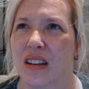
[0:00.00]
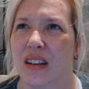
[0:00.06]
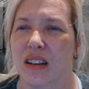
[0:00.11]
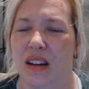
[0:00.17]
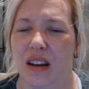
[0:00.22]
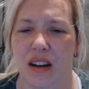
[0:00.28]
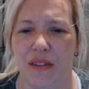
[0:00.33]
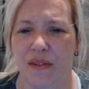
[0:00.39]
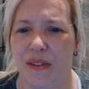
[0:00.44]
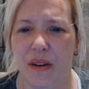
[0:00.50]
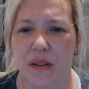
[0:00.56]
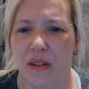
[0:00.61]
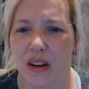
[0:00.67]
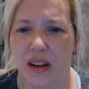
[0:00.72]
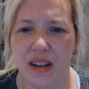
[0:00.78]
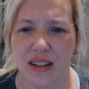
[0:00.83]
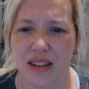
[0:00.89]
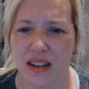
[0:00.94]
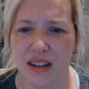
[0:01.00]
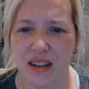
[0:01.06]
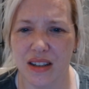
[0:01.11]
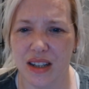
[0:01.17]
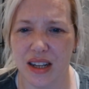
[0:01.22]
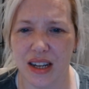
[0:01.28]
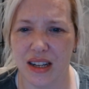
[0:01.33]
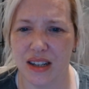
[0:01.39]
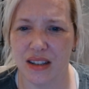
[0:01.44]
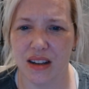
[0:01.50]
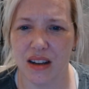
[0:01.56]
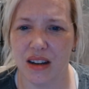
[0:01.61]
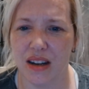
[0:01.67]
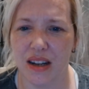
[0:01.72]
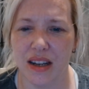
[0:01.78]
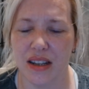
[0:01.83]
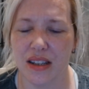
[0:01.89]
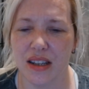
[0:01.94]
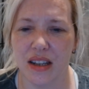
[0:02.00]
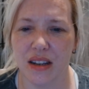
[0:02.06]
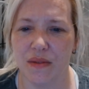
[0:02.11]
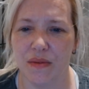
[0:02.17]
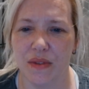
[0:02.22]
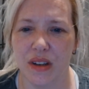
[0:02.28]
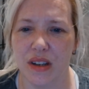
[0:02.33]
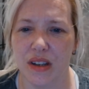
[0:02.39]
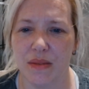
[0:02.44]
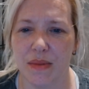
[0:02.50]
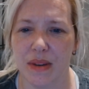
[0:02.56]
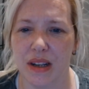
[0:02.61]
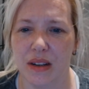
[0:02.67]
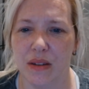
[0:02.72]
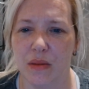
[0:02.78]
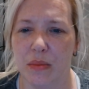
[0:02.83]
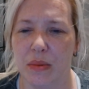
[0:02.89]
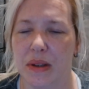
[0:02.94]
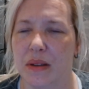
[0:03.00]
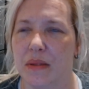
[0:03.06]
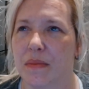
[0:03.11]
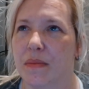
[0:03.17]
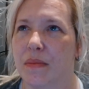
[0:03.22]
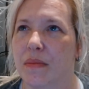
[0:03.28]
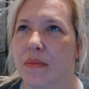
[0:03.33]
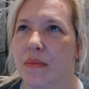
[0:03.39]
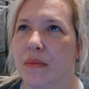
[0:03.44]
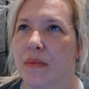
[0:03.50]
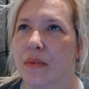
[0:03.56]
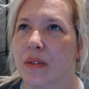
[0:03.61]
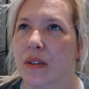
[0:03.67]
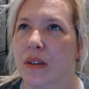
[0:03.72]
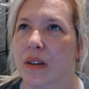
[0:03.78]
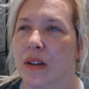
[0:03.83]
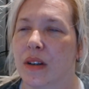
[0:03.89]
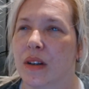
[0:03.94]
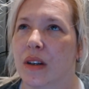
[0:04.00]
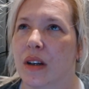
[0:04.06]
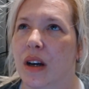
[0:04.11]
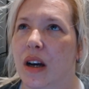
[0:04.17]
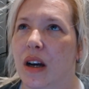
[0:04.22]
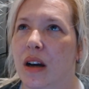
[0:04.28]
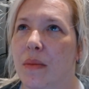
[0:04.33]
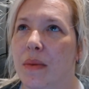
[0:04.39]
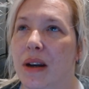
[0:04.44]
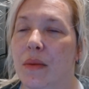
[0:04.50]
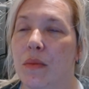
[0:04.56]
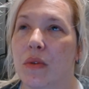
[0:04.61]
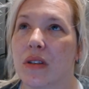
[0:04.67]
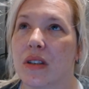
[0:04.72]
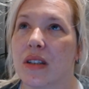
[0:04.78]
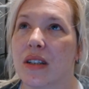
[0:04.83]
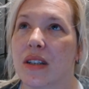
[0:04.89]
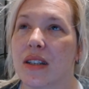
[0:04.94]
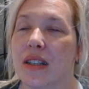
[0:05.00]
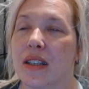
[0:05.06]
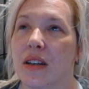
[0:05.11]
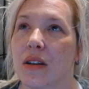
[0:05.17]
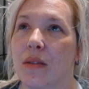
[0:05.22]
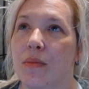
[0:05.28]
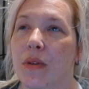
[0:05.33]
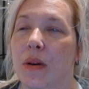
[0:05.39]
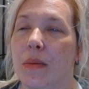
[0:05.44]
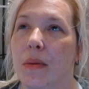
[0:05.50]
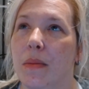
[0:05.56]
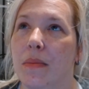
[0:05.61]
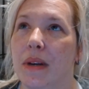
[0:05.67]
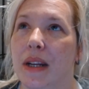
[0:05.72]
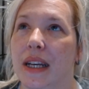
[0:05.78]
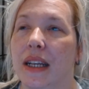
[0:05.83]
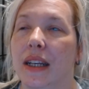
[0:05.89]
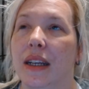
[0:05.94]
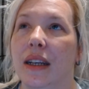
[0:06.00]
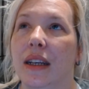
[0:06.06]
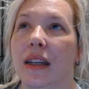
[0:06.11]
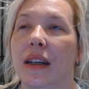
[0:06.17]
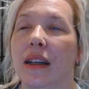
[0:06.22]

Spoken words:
have felt like a Sunday, so I guess it confused me a little bit. And it wasn't until probably